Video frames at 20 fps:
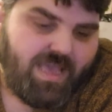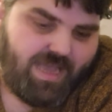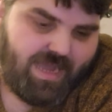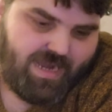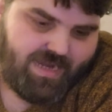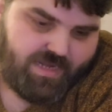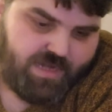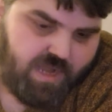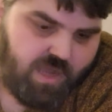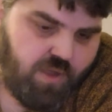
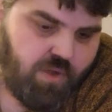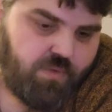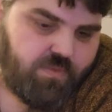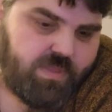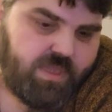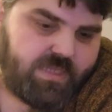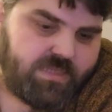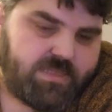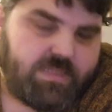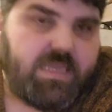I know
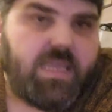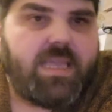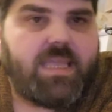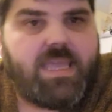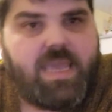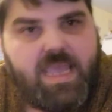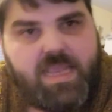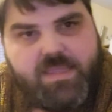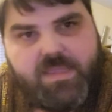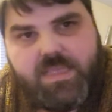there's
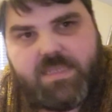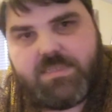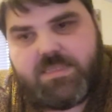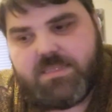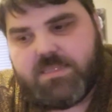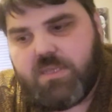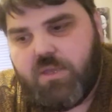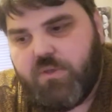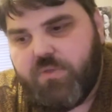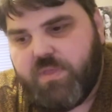
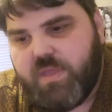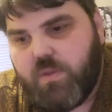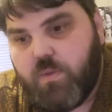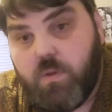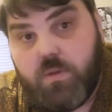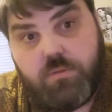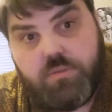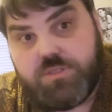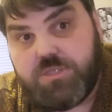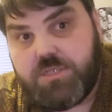this whole thing,
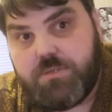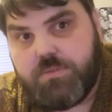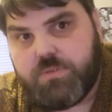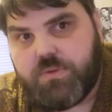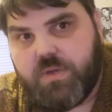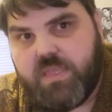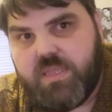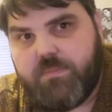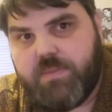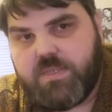well, she was
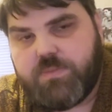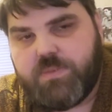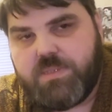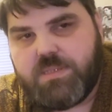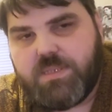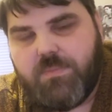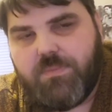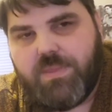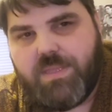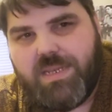right, there must be
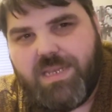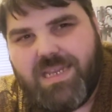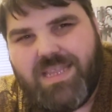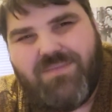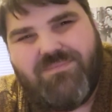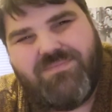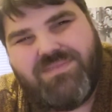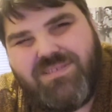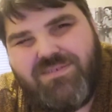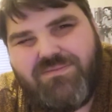something in
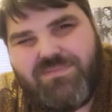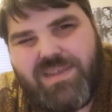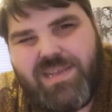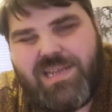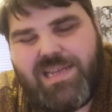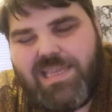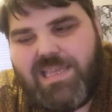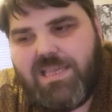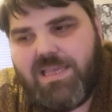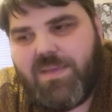it. Not
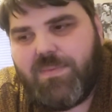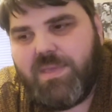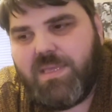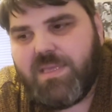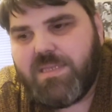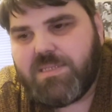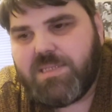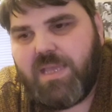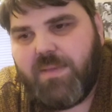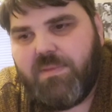really. I mean,
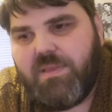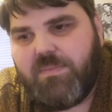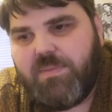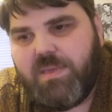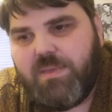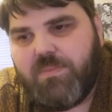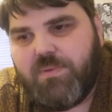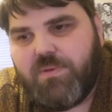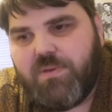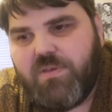because how many
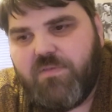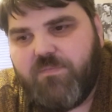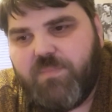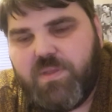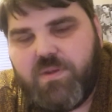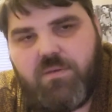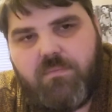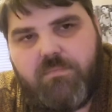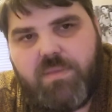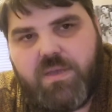people have
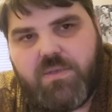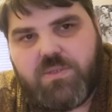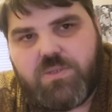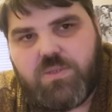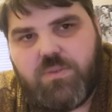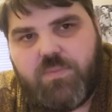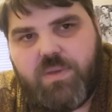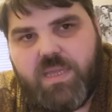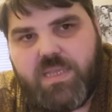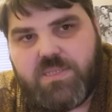been on boats
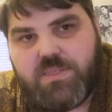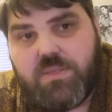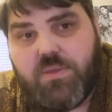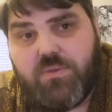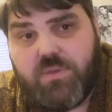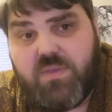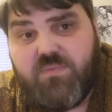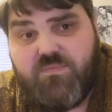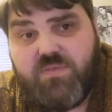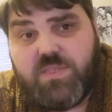or planes that they
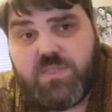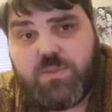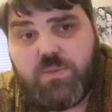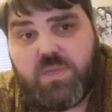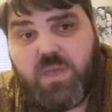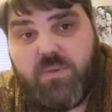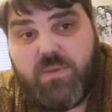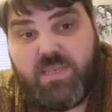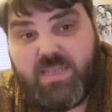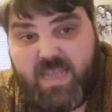were convinced were
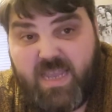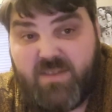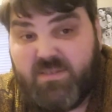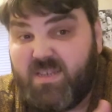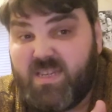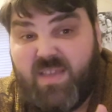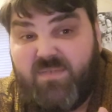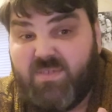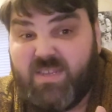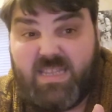going down
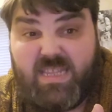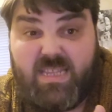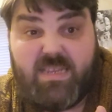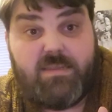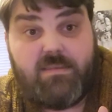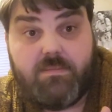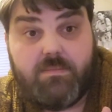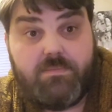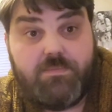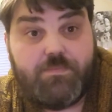and never
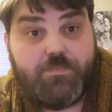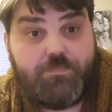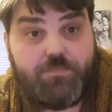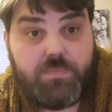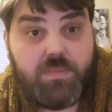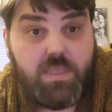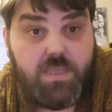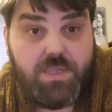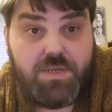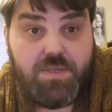did?
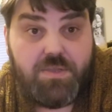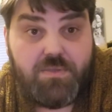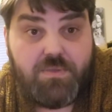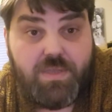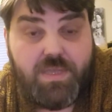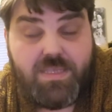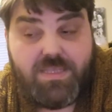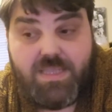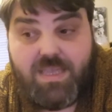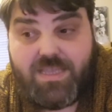You know,
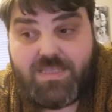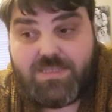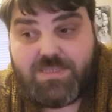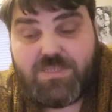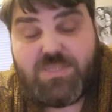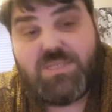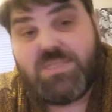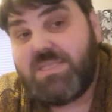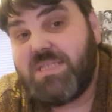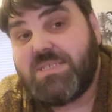it's
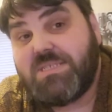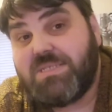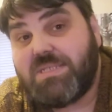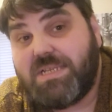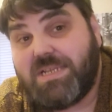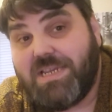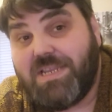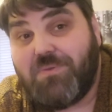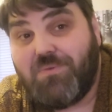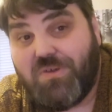
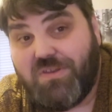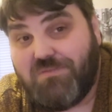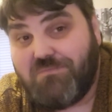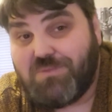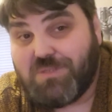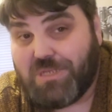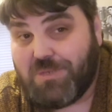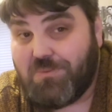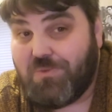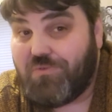statistically one of
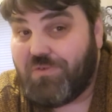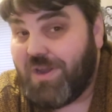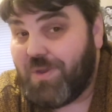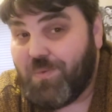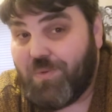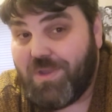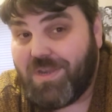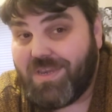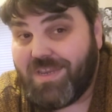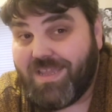them's going to be right
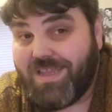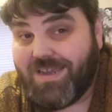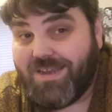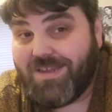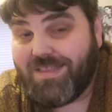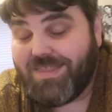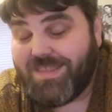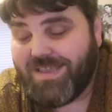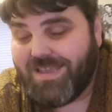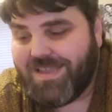one day,
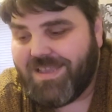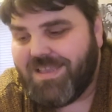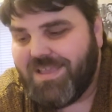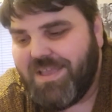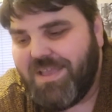aren't they?